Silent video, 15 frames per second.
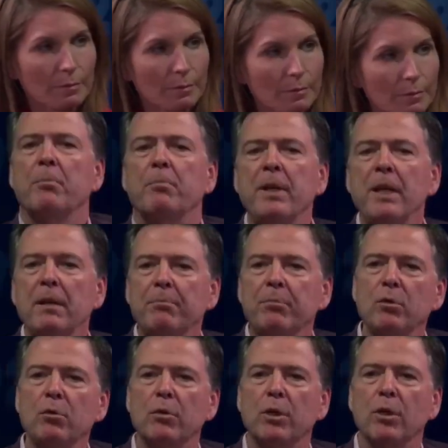Well, the people
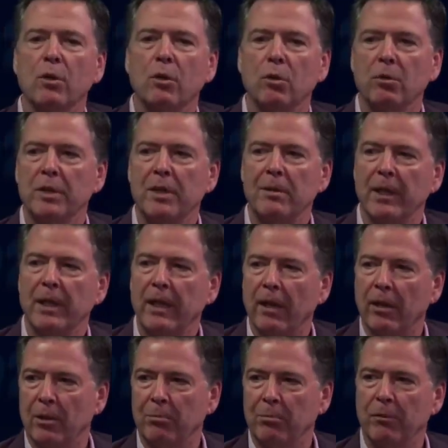who can hold him
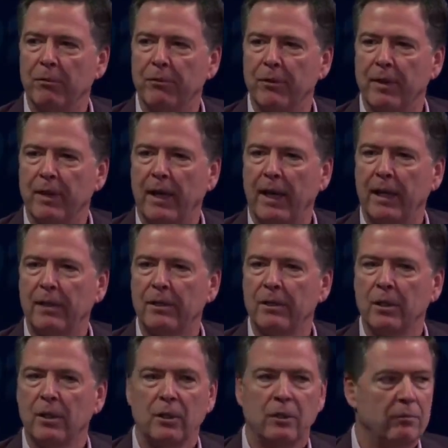accountable for that
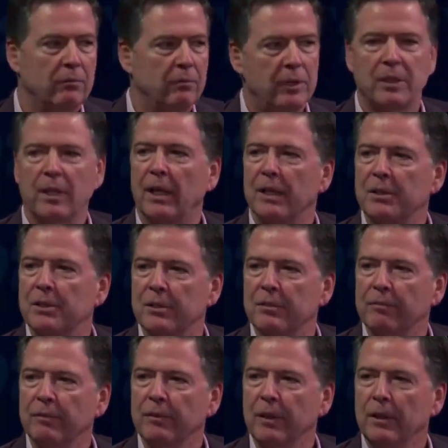is us.
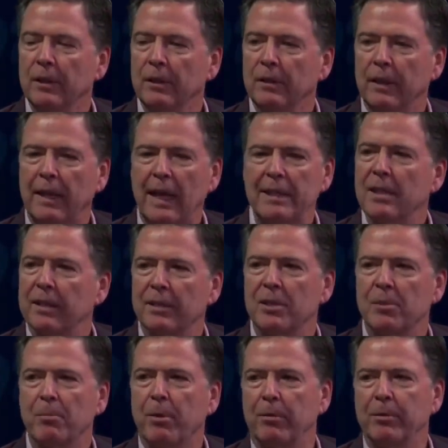That's not the
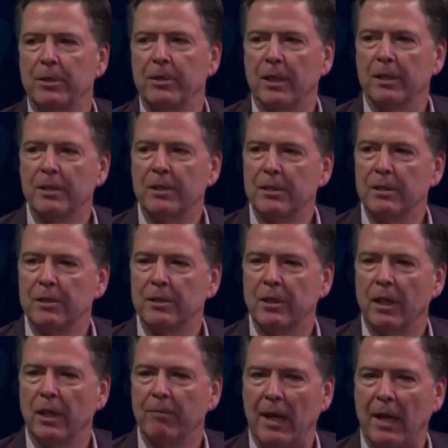Department of Justice's
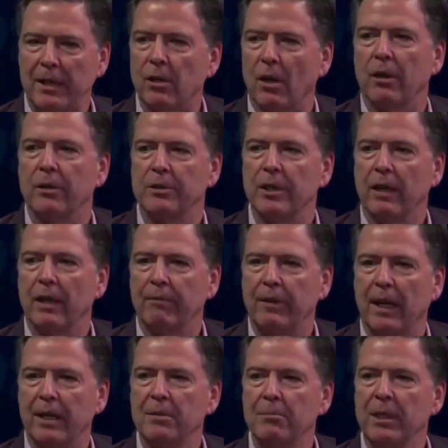job. That's our job,
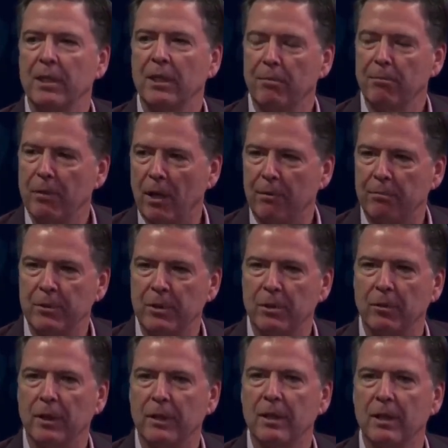not to become numb
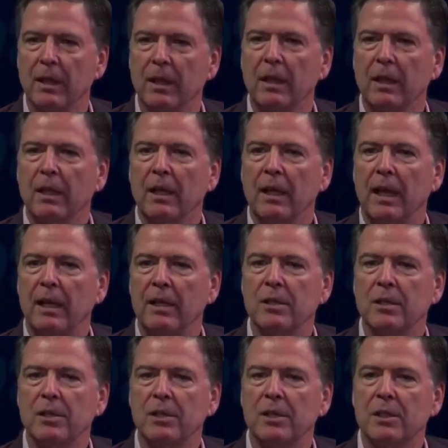to it and
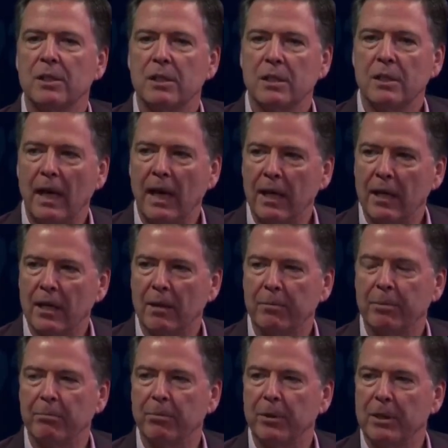to stand up
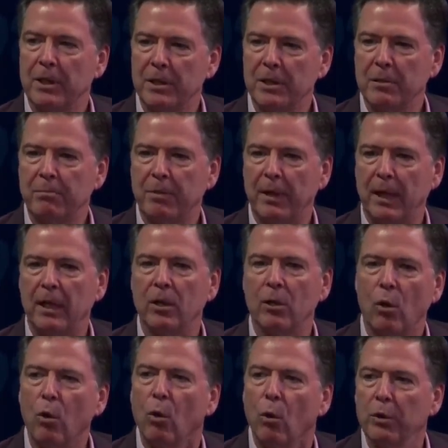and participate in
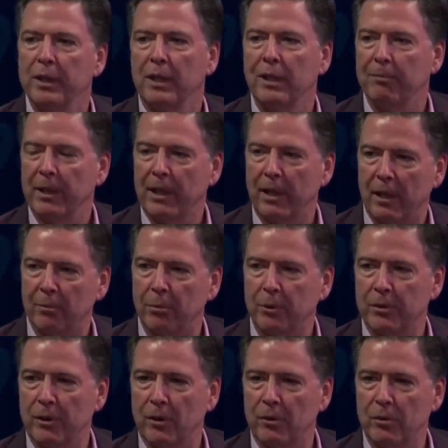holding him accountable
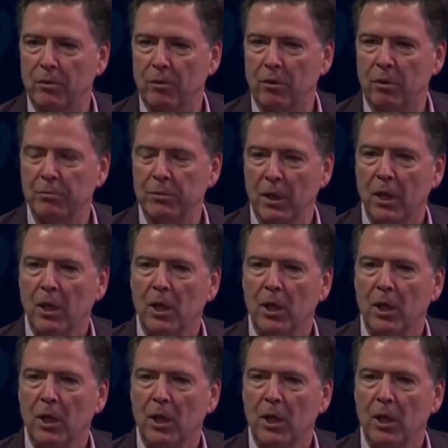to those norms.